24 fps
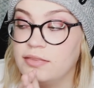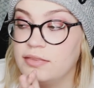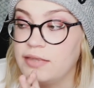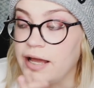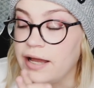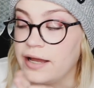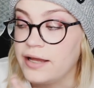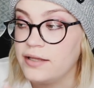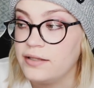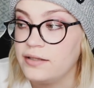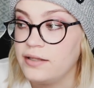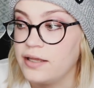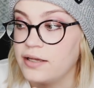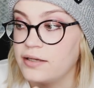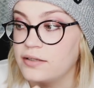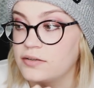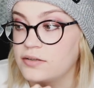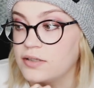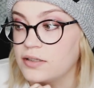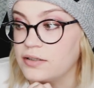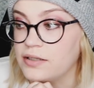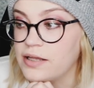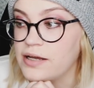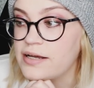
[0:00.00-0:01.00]
That, like,
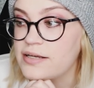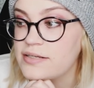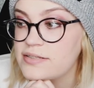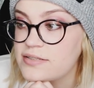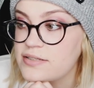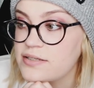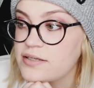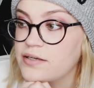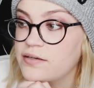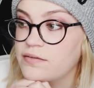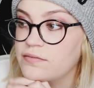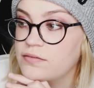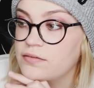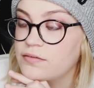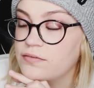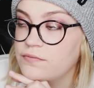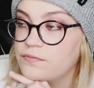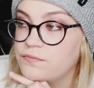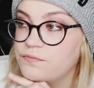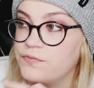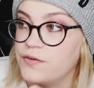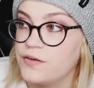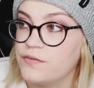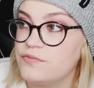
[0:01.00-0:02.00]
the last, like,
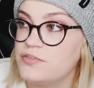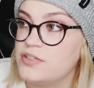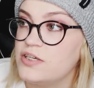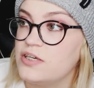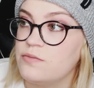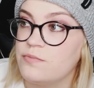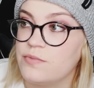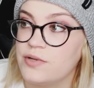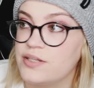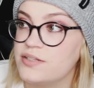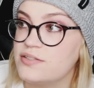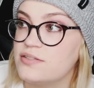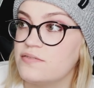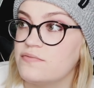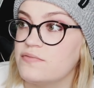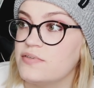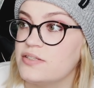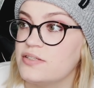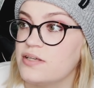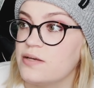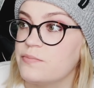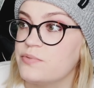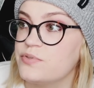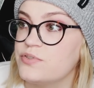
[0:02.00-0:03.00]
15 minutes of
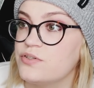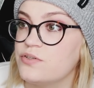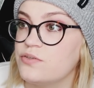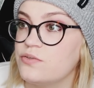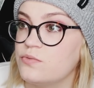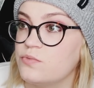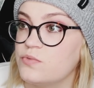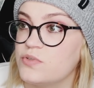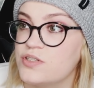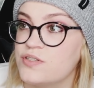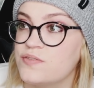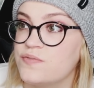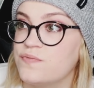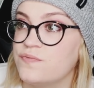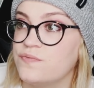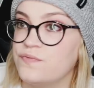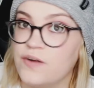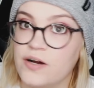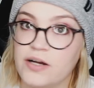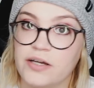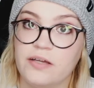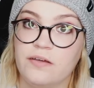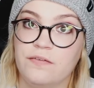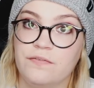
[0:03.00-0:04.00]
this episode was
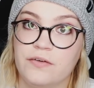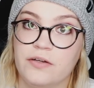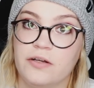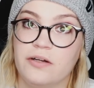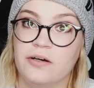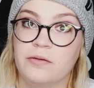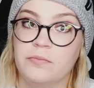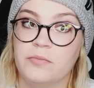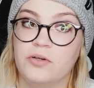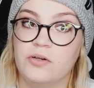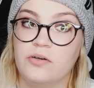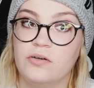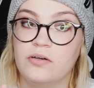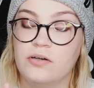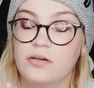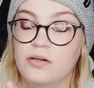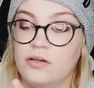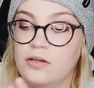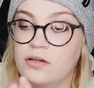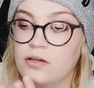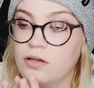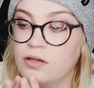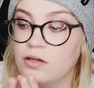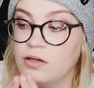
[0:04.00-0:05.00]
phenomenal.
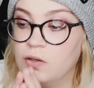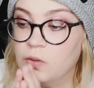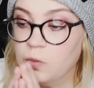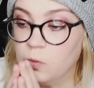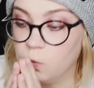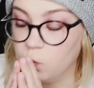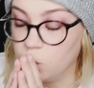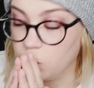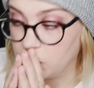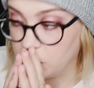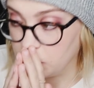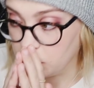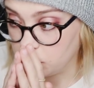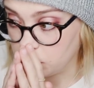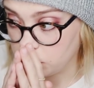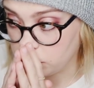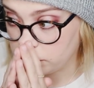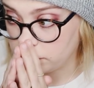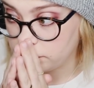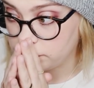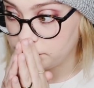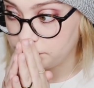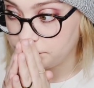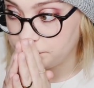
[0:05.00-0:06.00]
Whoa.
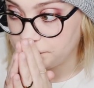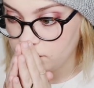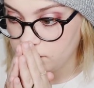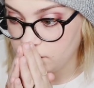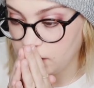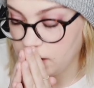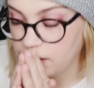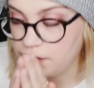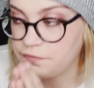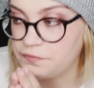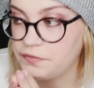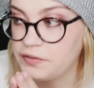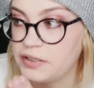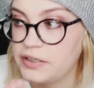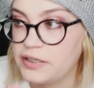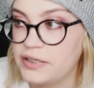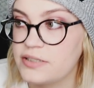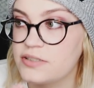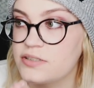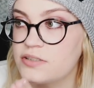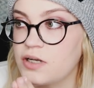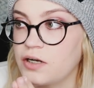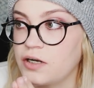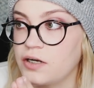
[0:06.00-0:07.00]
I feel like
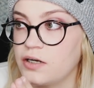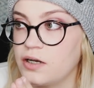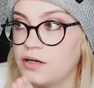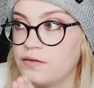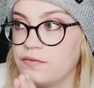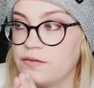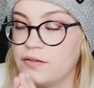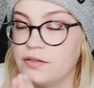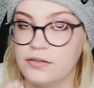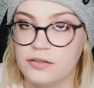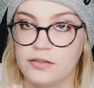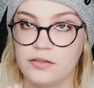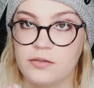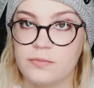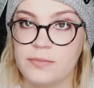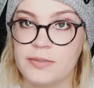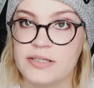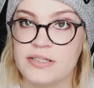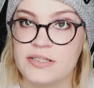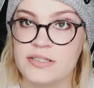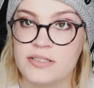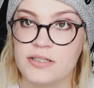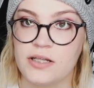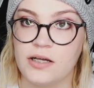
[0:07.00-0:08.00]
it started off a little
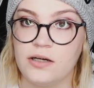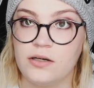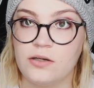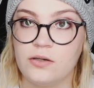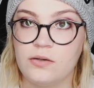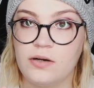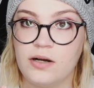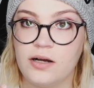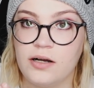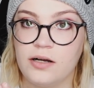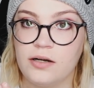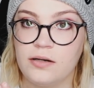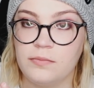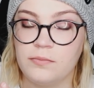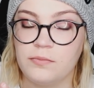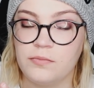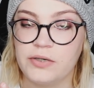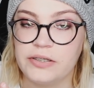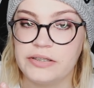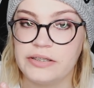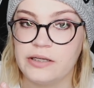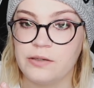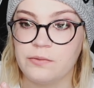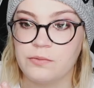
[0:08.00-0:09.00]
bit slow
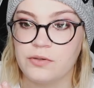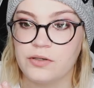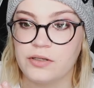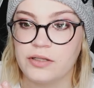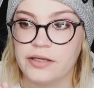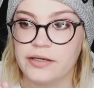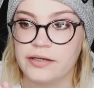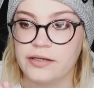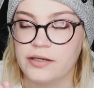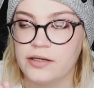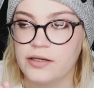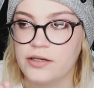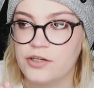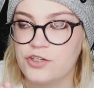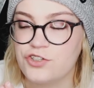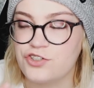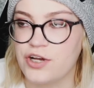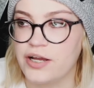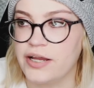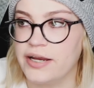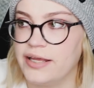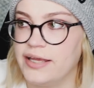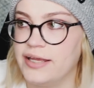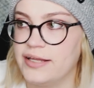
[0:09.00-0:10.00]
when they were, like,
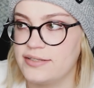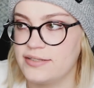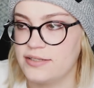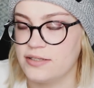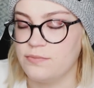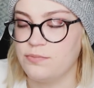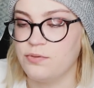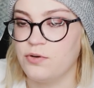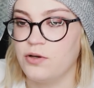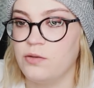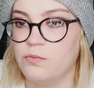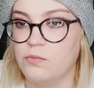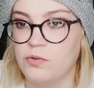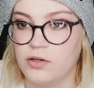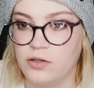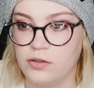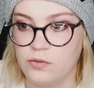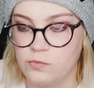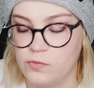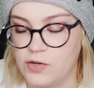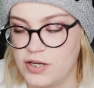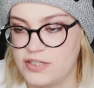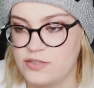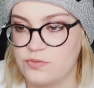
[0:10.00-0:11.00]
trying to get to the point where
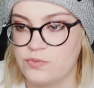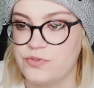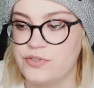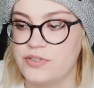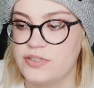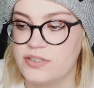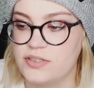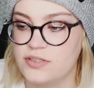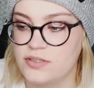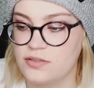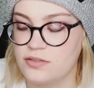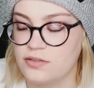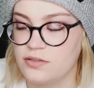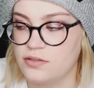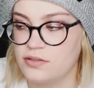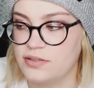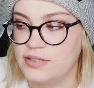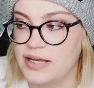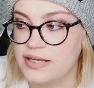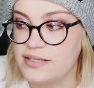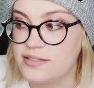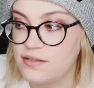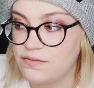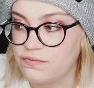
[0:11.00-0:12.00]
Wes was
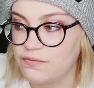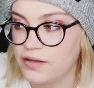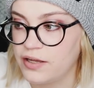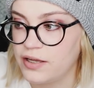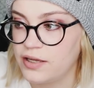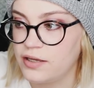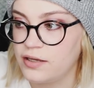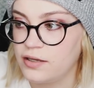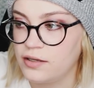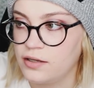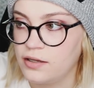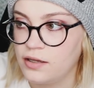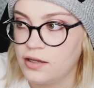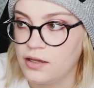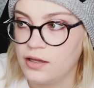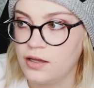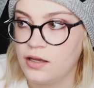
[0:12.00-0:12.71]
testifying.